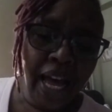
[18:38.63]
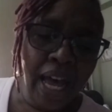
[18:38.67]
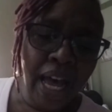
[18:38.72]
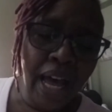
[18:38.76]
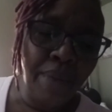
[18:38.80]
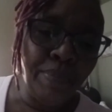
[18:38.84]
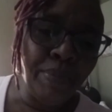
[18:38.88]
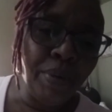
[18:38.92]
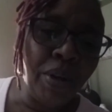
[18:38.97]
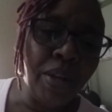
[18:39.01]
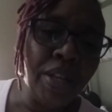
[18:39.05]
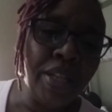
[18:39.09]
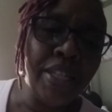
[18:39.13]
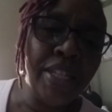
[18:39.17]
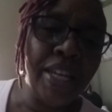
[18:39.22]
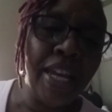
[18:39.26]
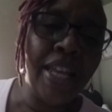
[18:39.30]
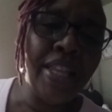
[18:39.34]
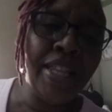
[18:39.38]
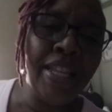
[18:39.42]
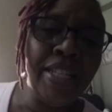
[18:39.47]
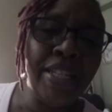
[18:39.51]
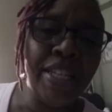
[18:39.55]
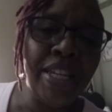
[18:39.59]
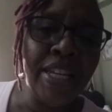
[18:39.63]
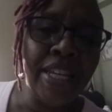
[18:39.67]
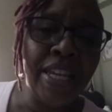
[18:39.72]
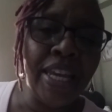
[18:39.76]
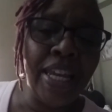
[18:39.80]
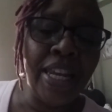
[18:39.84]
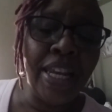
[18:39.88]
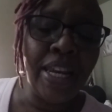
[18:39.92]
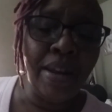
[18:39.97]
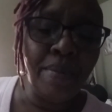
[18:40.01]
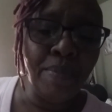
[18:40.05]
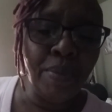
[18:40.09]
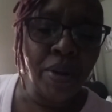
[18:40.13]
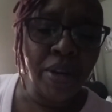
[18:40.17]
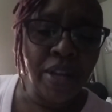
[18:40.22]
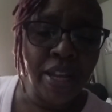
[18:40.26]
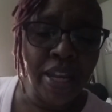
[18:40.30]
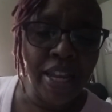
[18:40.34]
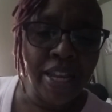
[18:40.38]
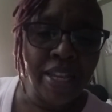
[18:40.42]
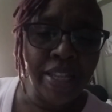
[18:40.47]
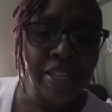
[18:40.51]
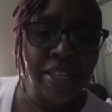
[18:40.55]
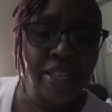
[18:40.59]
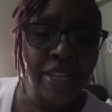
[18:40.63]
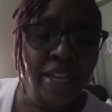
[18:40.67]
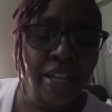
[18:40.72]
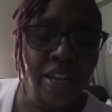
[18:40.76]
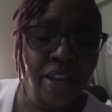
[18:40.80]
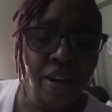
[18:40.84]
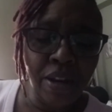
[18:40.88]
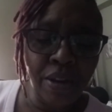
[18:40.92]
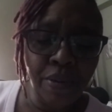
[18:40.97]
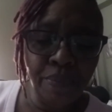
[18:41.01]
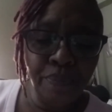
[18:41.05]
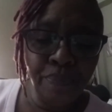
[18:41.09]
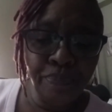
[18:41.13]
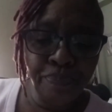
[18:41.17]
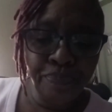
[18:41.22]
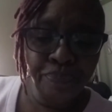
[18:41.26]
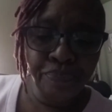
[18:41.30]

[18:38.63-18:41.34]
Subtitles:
I'm going to say this again, and I'm going to end it here.